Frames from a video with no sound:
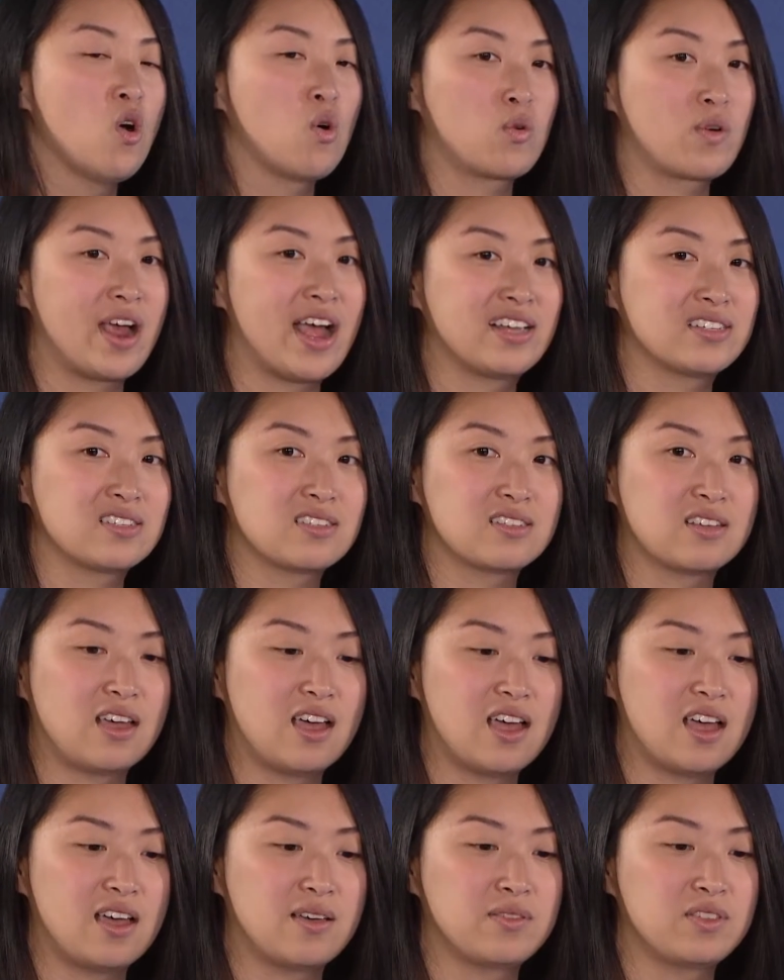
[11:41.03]
Whereas
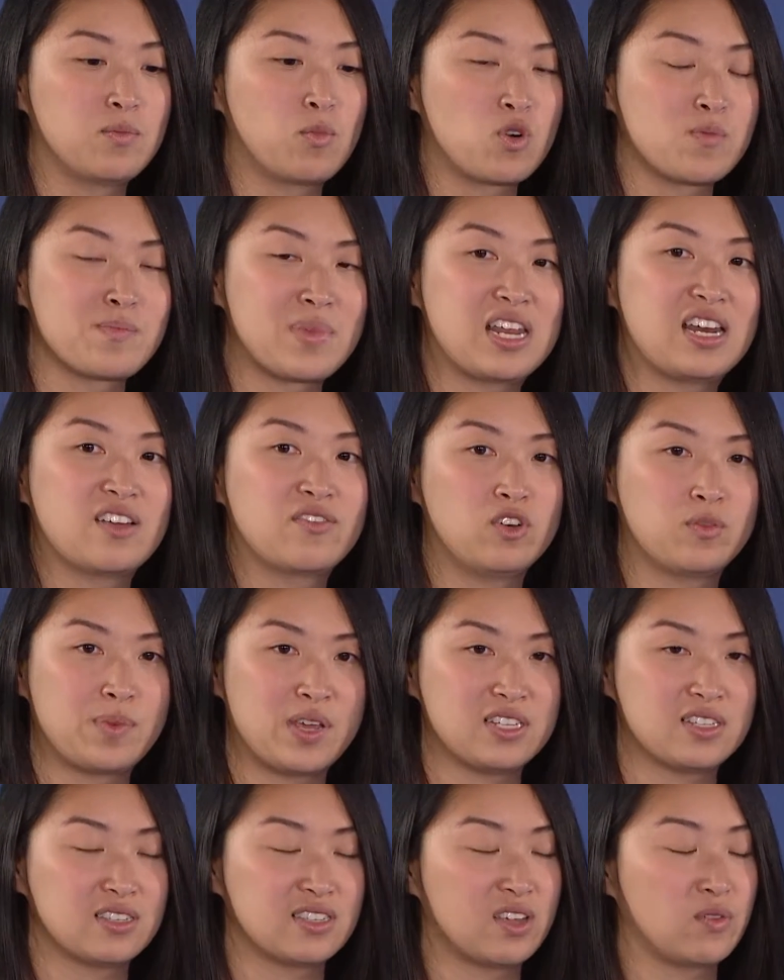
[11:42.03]
the more meaningful
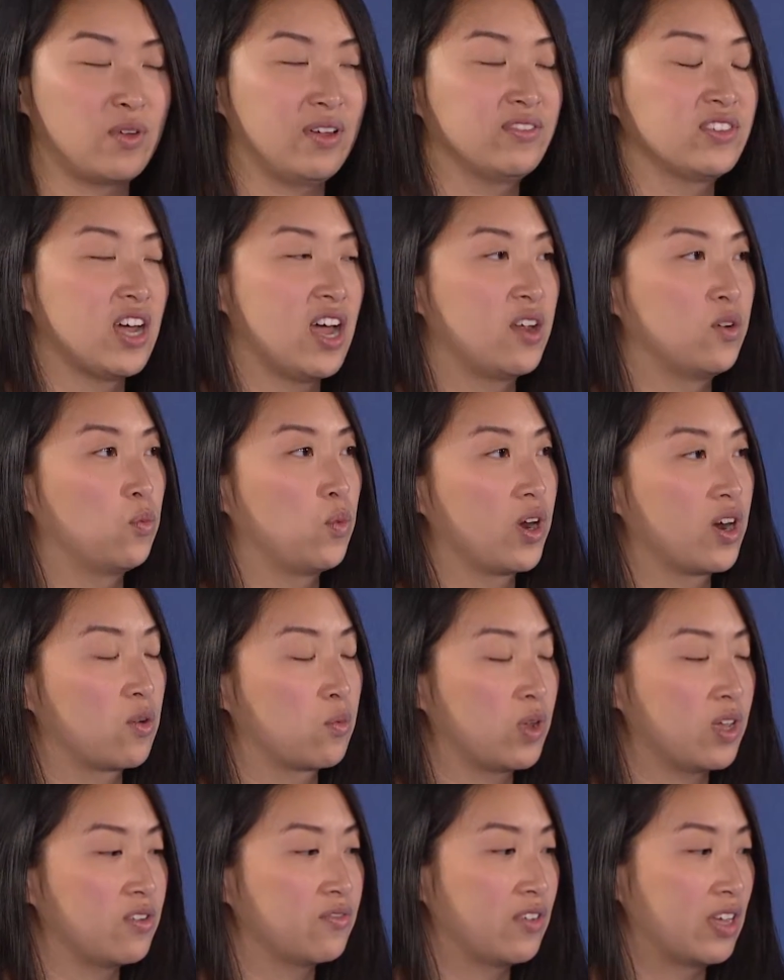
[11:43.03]
pieces that we've done, where
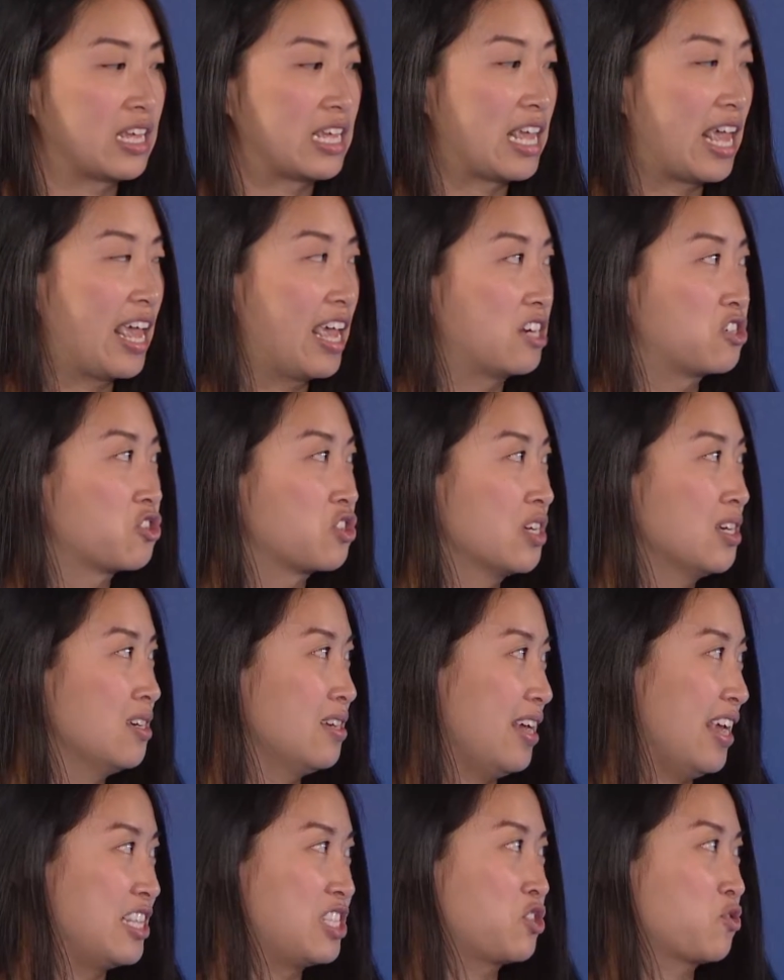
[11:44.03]
we've engaged
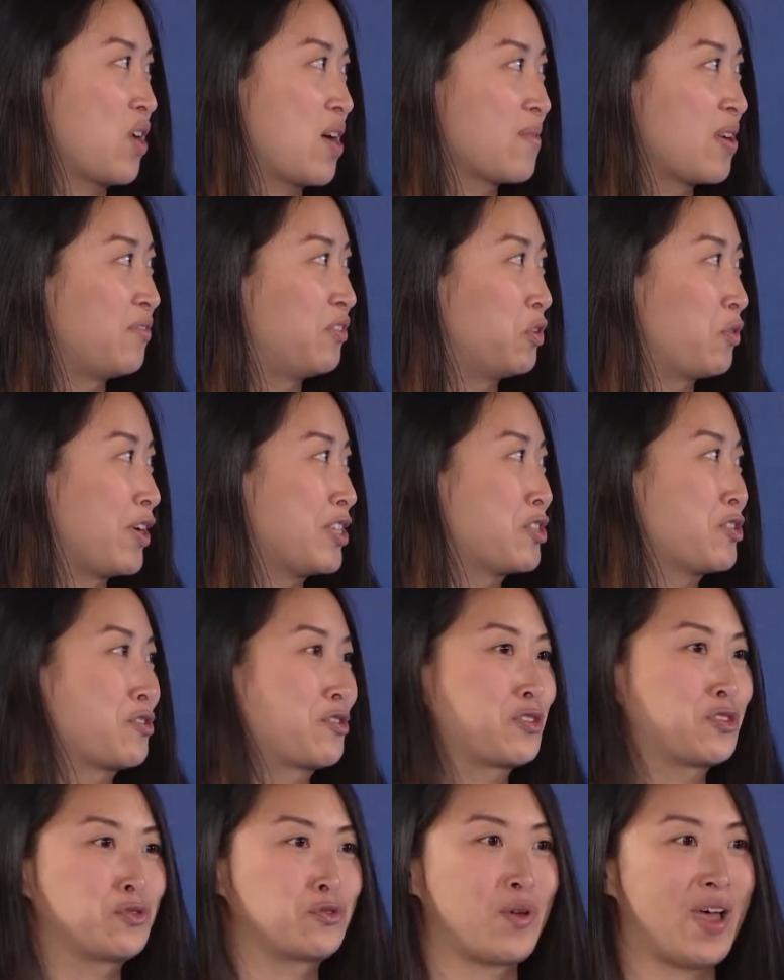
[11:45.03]
Instagram
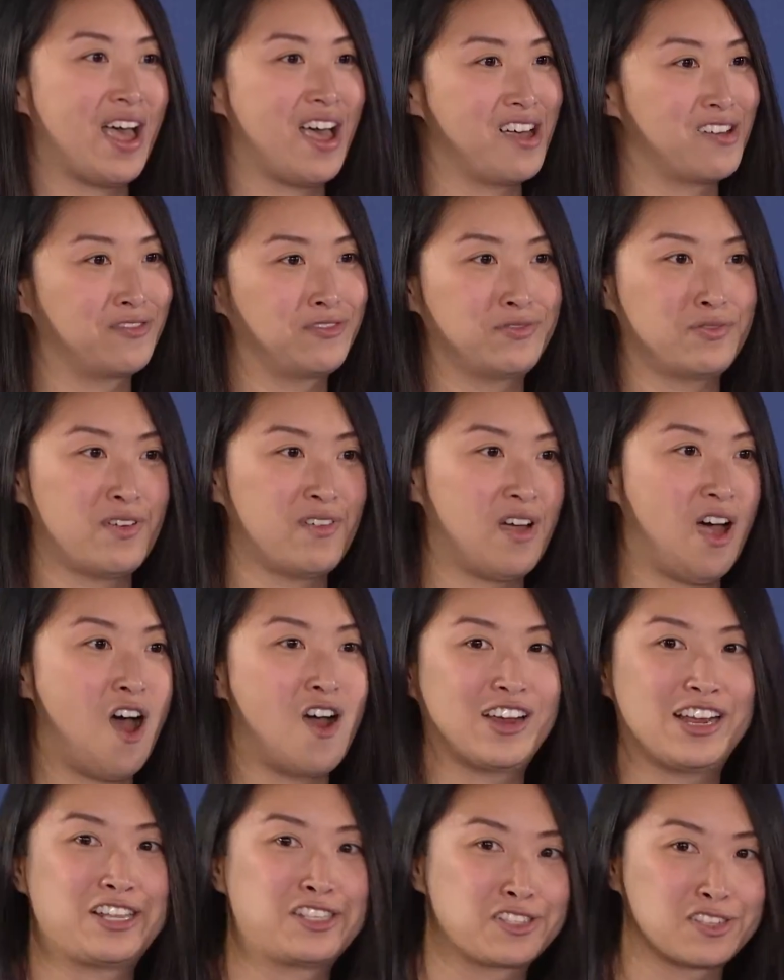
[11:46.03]
influencers who have
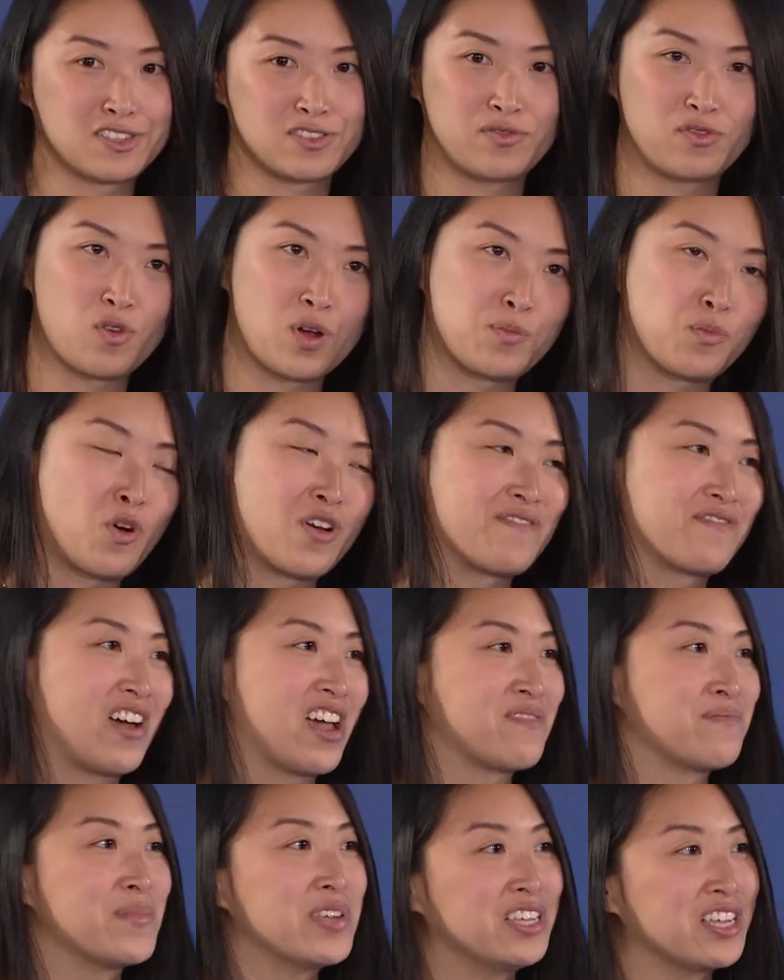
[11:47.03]
audiences of
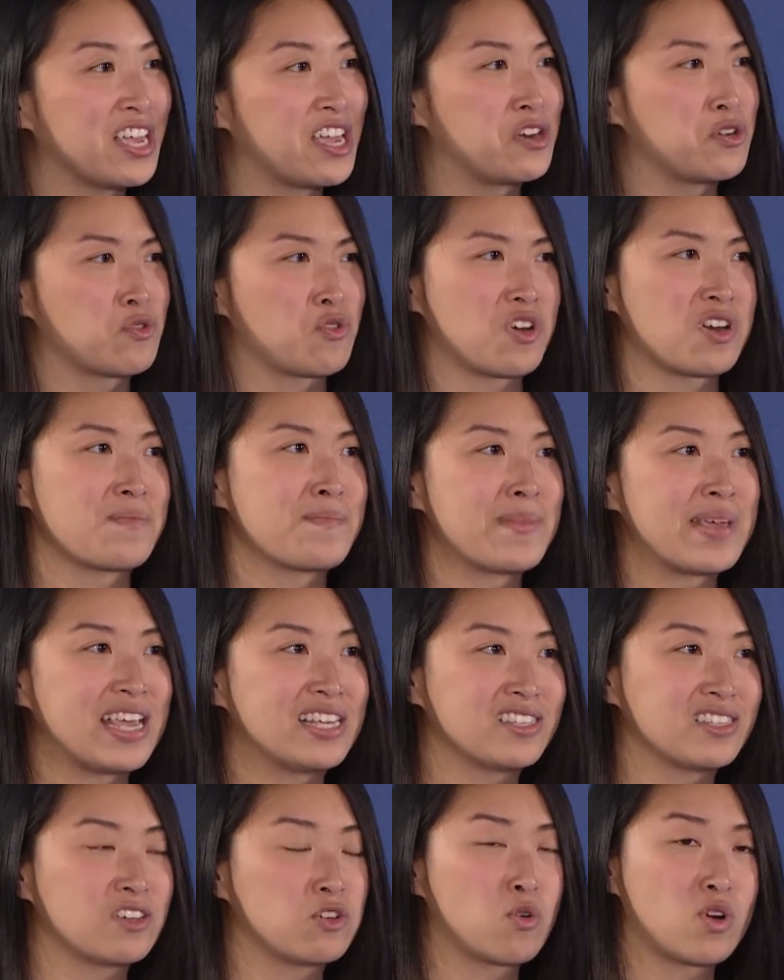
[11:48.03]
1.5 million, who
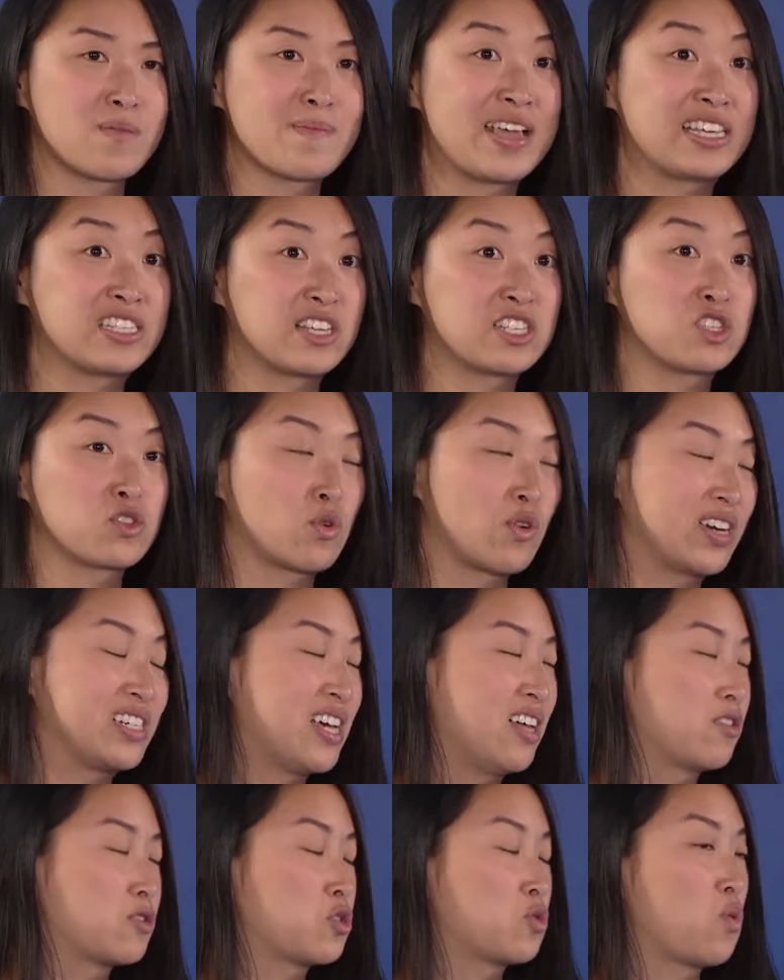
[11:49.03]
are amazing
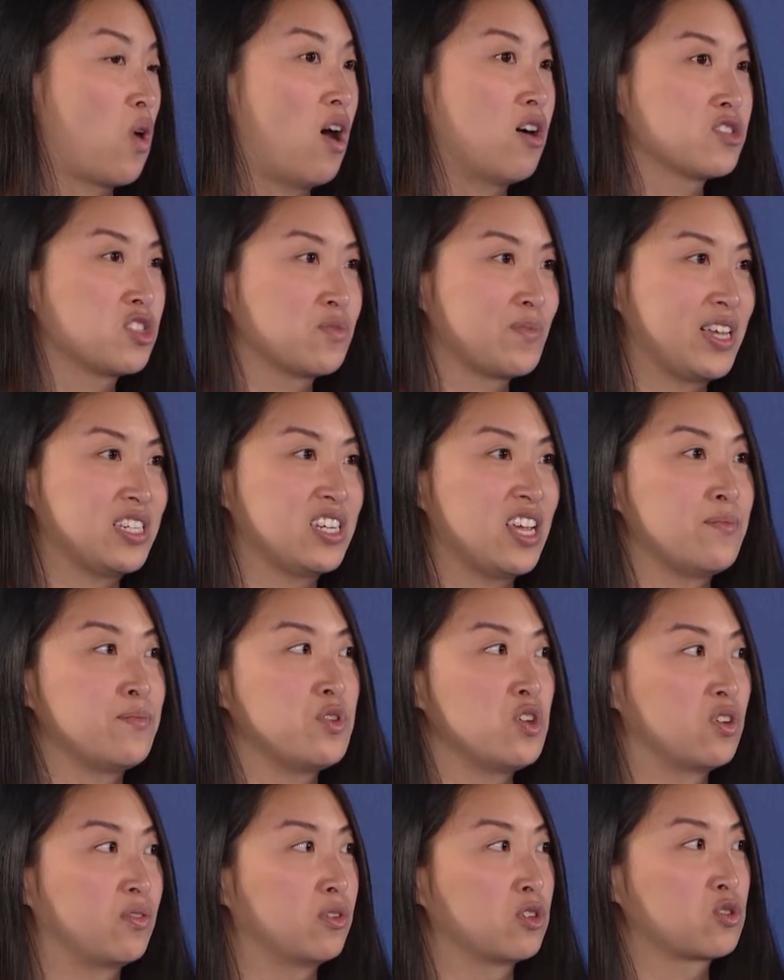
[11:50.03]
storytellers, who also maintain
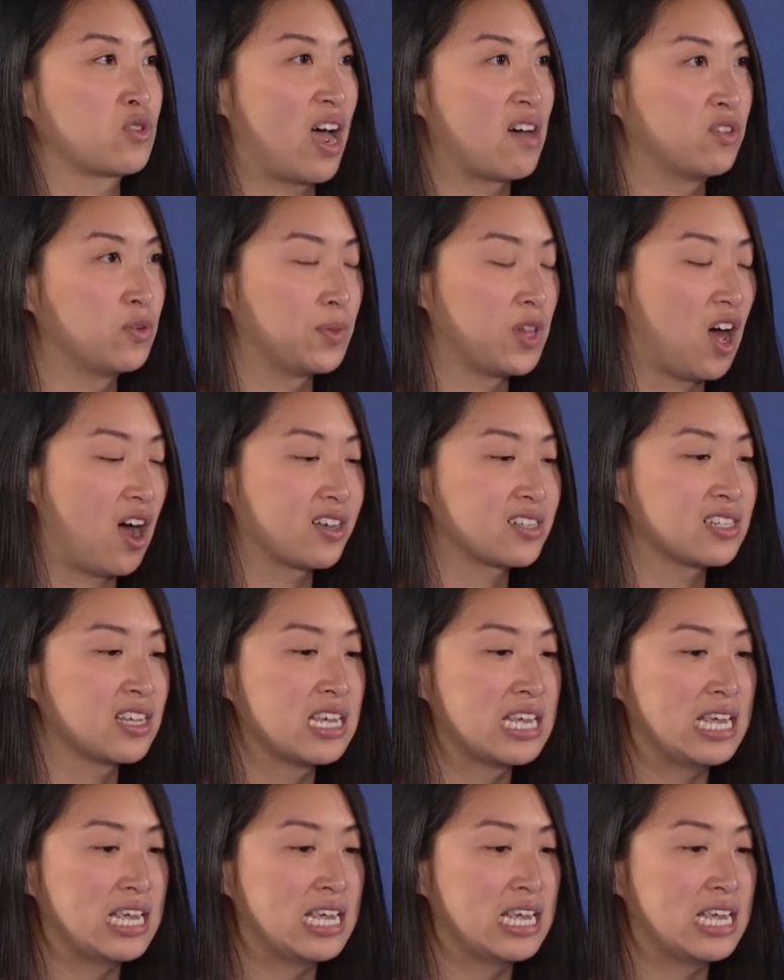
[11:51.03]
beautiful travel blogs.